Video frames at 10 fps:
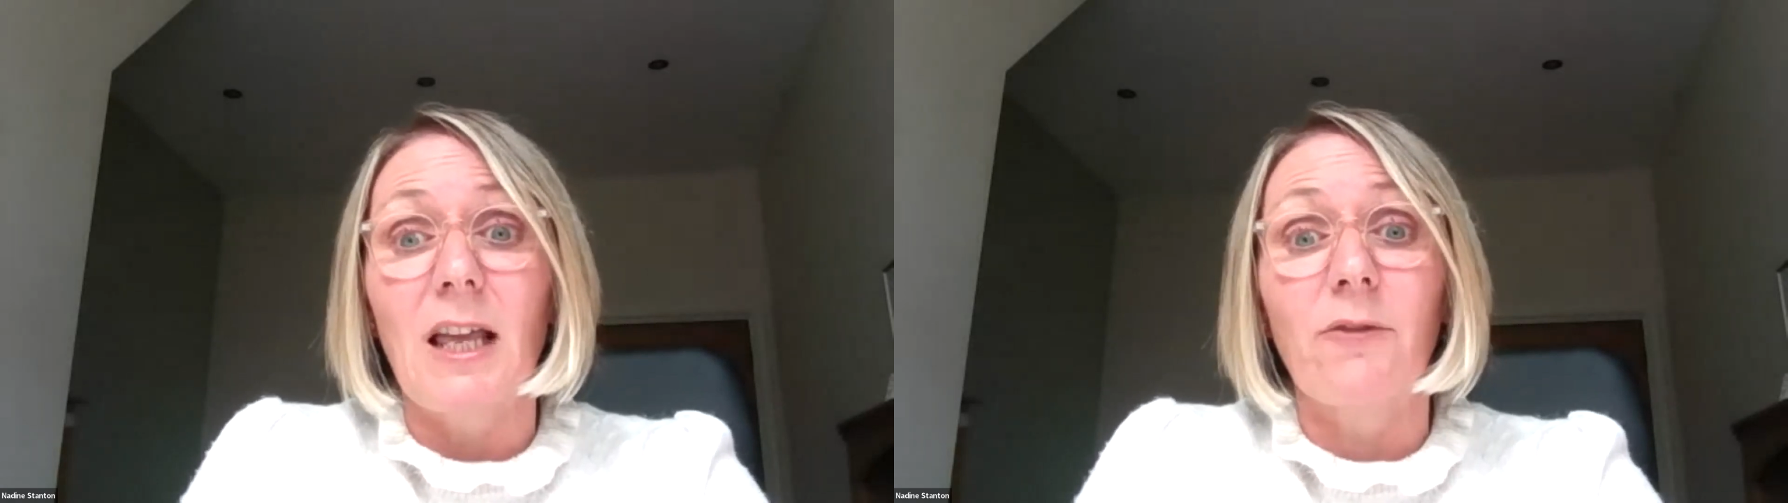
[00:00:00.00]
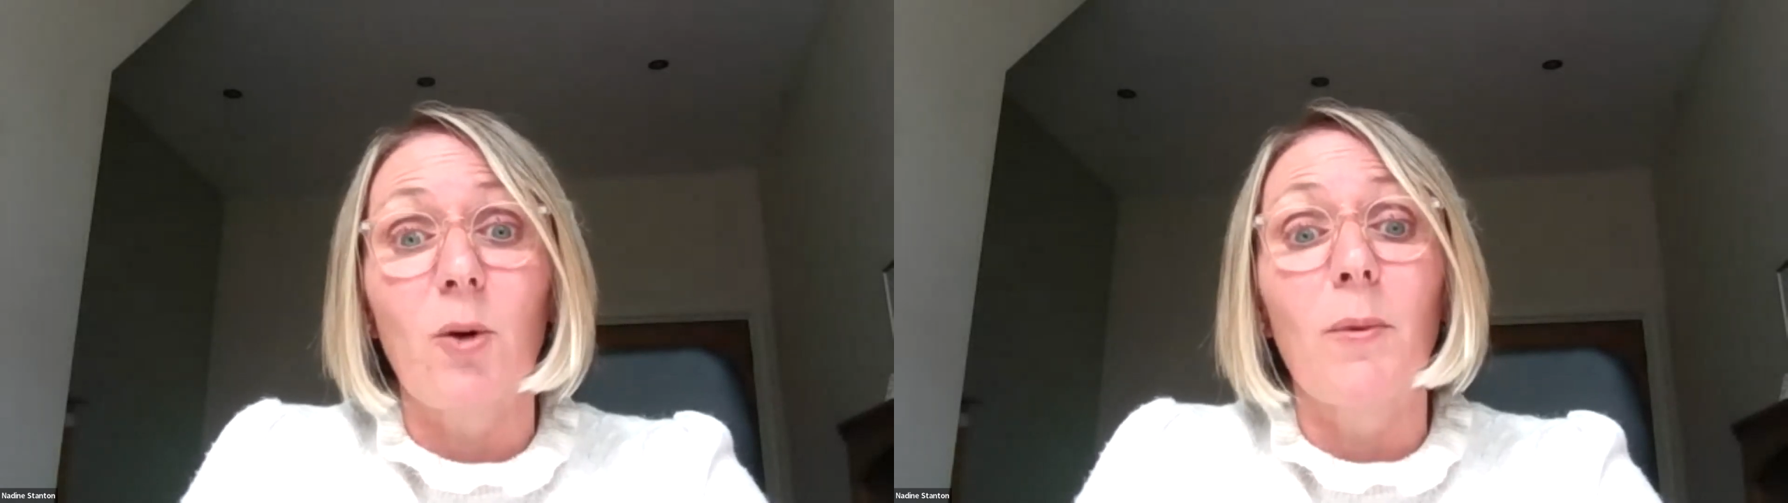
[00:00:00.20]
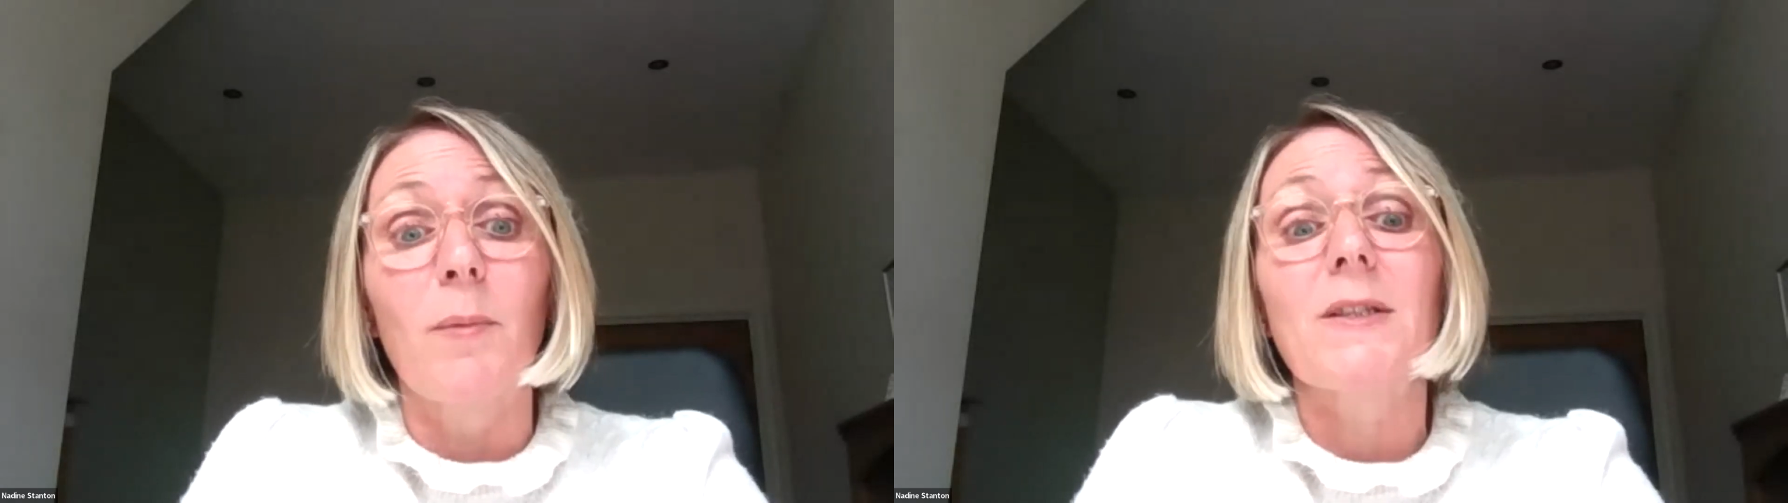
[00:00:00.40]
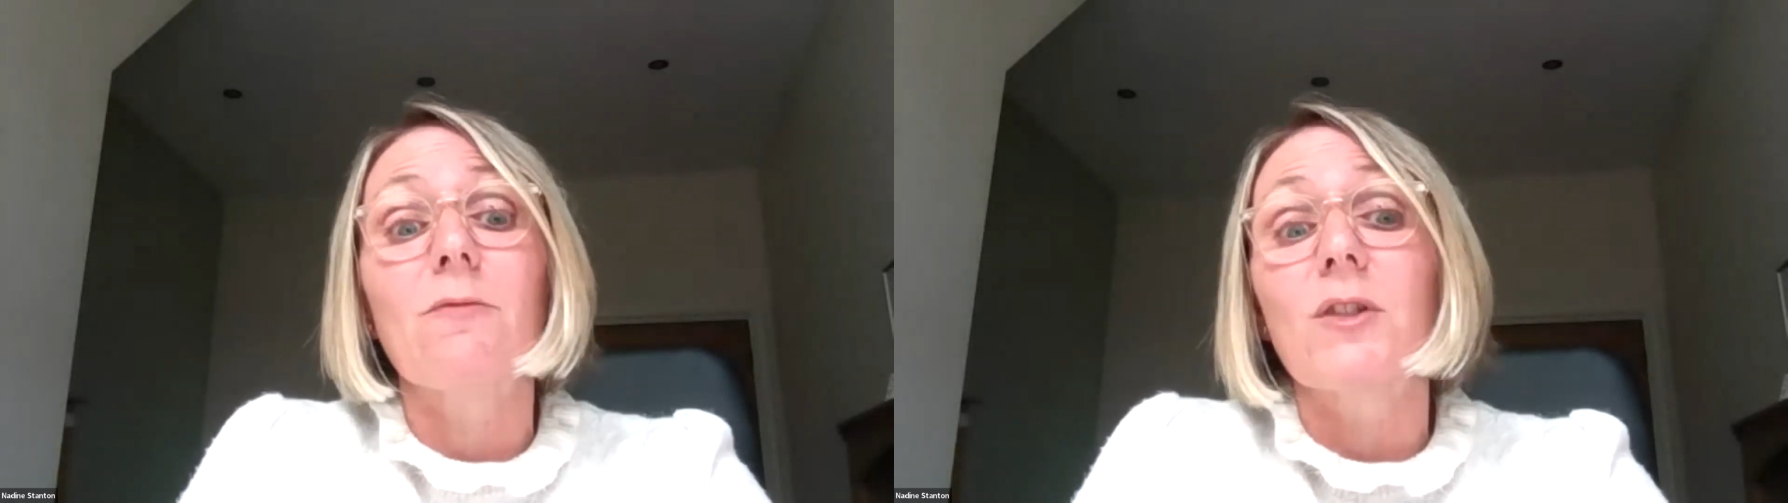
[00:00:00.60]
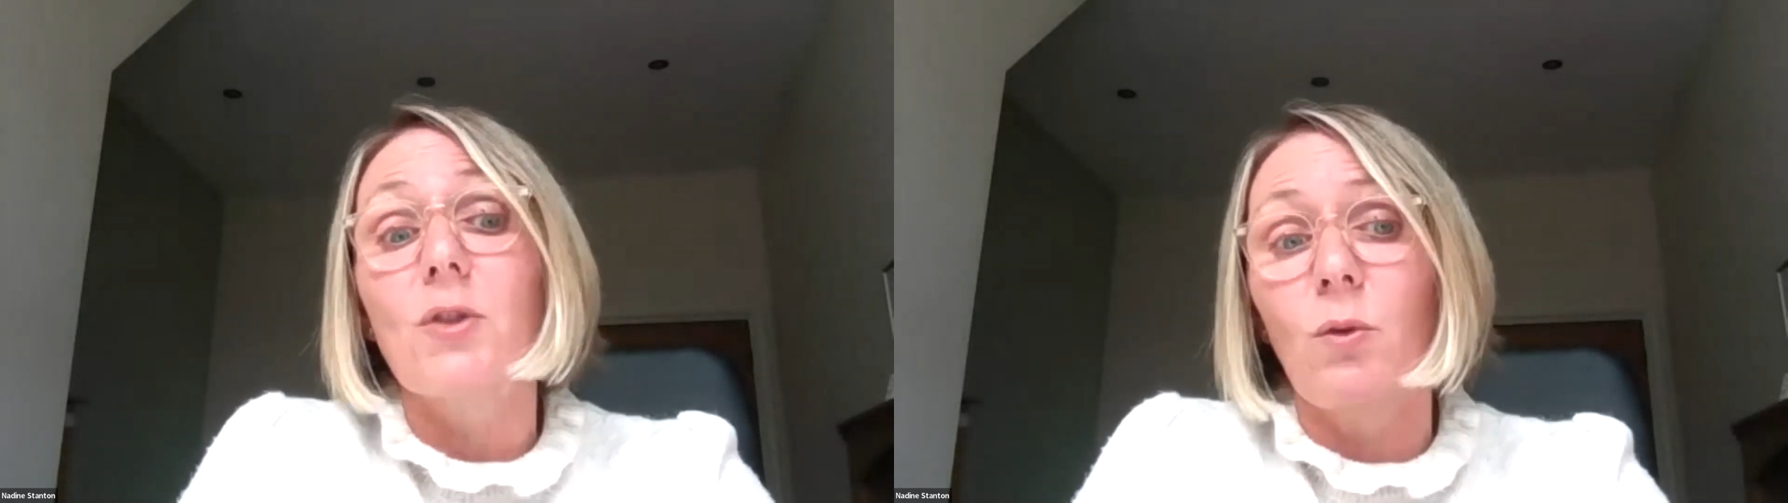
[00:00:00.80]
that have come up as a
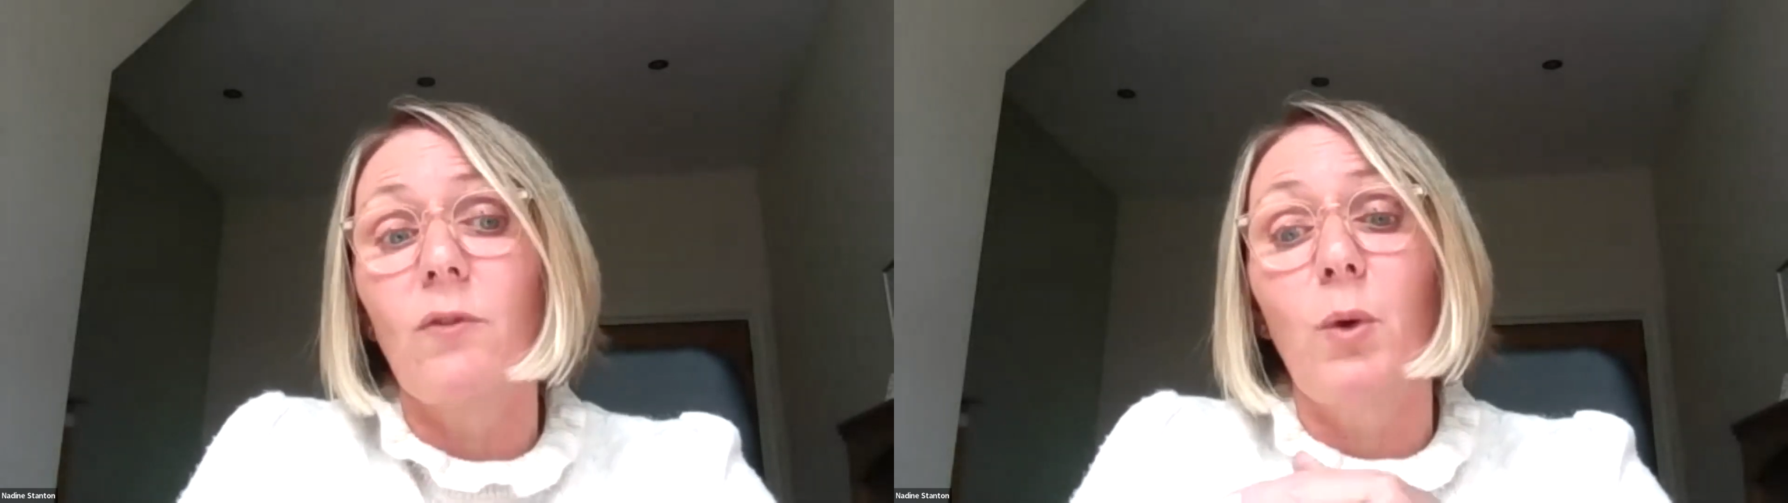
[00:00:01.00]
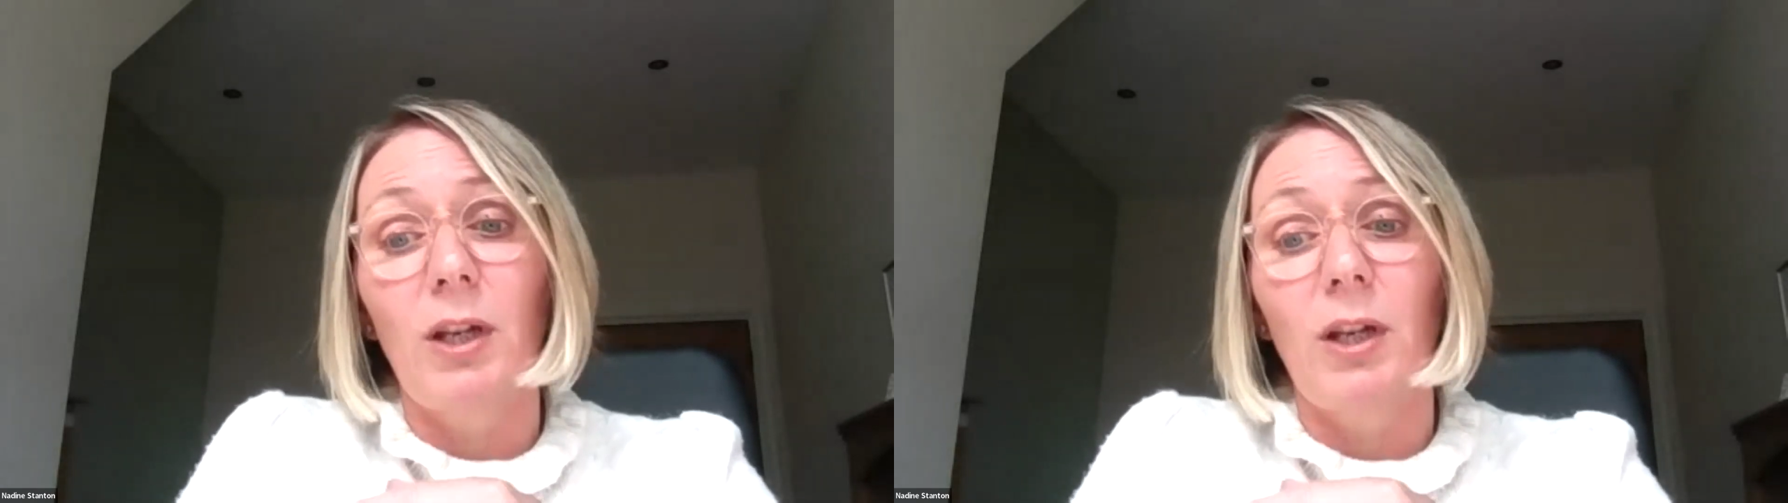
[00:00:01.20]
result of